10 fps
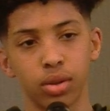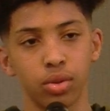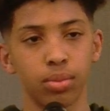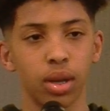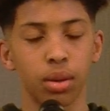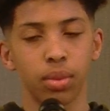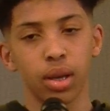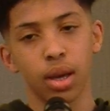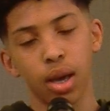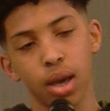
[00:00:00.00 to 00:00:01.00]
You make
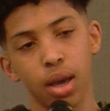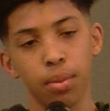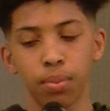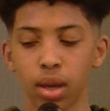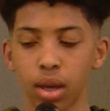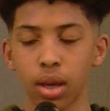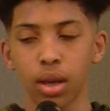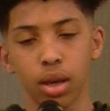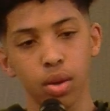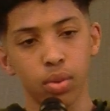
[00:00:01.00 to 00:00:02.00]
me
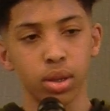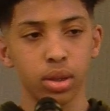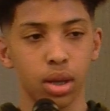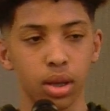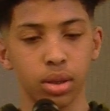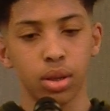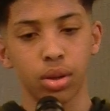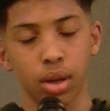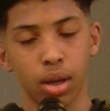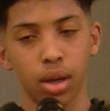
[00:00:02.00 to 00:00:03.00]
happy when skies are
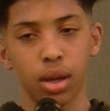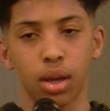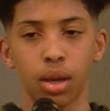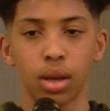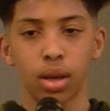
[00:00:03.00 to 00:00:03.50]
gray.